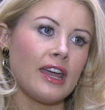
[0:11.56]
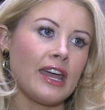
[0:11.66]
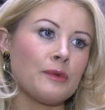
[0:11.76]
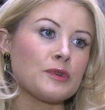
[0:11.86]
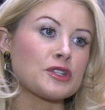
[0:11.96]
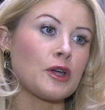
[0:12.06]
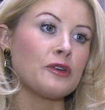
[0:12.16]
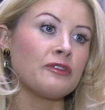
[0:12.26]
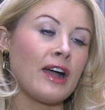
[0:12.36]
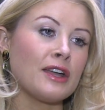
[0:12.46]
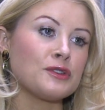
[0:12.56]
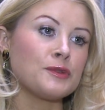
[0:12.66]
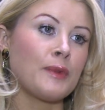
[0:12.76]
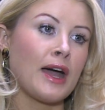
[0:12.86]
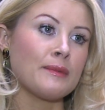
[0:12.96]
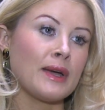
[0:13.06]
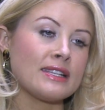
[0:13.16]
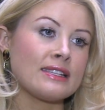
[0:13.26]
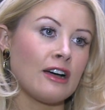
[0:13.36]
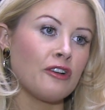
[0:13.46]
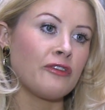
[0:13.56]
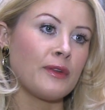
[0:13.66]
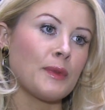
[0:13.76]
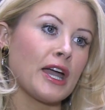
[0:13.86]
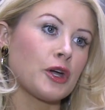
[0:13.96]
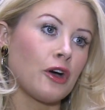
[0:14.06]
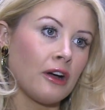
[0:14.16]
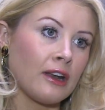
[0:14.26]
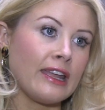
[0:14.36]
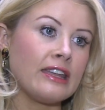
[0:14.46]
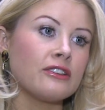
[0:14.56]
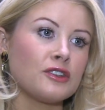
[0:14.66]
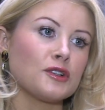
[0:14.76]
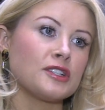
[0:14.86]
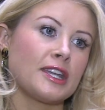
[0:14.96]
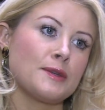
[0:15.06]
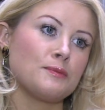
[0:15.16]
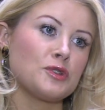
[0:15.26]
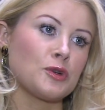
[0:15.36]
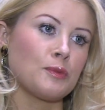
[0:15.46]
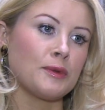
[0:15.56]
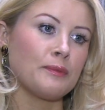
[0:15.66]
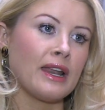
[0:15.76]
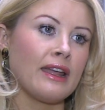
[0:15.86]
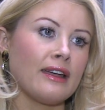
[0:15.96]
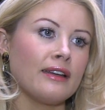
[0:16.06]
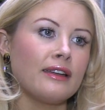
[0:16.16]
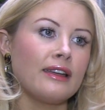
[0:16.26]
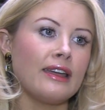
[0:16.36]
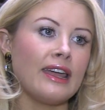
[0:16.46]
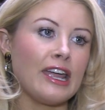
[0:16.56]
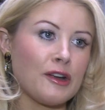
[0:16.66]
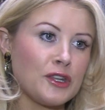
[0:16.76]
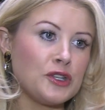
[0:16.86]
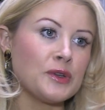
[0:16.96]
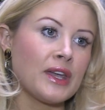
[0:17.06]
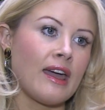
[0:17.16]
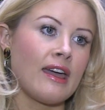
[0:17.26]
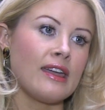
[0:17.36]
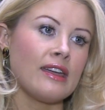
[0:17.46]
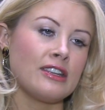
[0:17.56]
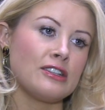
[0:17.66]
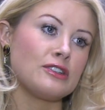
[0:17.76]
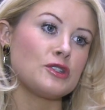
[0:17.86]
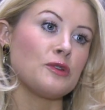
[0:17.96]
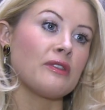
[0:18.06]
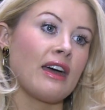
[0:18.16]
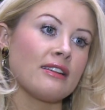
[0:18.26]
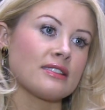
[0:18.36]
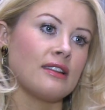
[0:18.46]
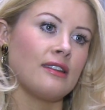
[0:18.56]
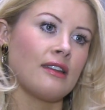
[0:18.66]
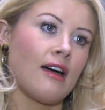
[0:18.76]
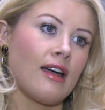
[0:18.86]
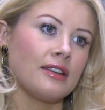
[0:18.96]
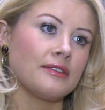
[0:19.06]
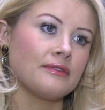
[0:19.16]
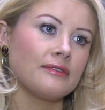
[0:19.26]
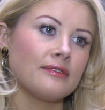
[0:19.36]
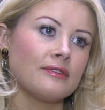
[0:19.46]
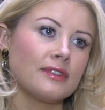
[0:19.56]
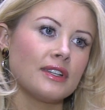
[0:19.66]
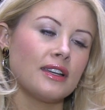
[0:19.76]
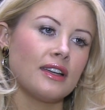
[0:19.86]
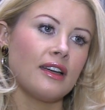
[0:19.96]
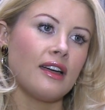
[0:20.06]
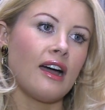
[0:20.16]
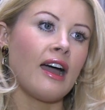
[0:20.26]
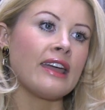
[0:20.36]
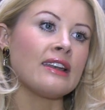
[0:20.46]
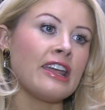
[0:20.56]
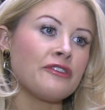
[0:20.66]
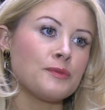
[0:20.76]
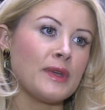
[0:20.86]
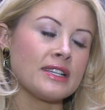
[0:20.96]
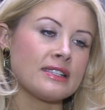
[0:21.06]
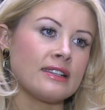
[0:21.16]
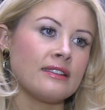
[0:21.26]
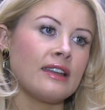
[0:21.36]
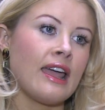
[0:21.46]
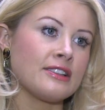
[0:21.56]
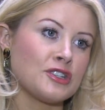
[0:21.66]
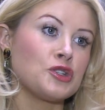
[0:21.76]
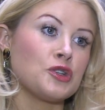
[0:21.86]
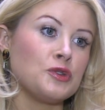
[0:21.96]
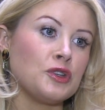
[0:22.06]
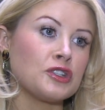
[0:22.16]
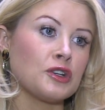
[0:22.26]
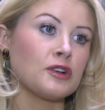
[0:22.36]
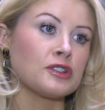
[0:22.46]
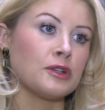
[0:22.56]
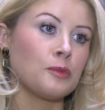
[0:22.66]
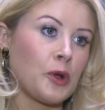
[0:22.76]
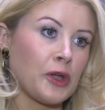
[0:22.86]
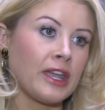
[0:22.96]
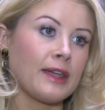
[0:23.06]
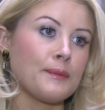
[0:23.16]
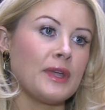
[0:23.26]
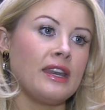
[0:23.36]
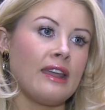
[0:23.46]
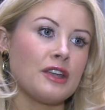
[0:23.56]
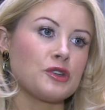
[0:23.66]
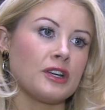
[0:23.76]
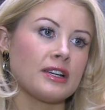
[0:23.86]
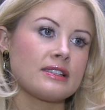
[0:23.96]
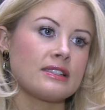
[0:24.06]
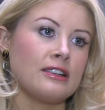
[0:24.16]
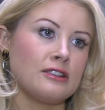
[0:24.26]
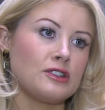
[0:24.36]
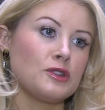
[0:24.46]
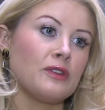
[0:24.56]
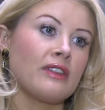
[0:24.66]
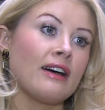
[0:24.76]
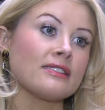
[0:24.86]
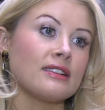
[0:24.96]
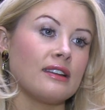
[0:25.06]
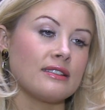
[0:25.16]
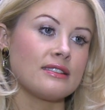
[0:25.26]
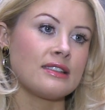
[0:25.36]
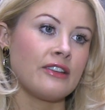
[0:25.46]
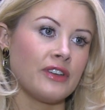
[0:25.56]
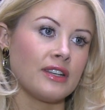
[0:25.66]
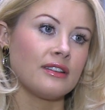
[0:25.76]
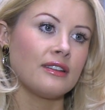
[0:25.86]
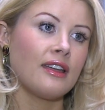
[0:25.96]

It was co-founded by myself and my colleague, Dr. Kim Chilman-Blair, here in the UK in 2009. I had left medicine as a junior doctor working in paediatrics in 2007,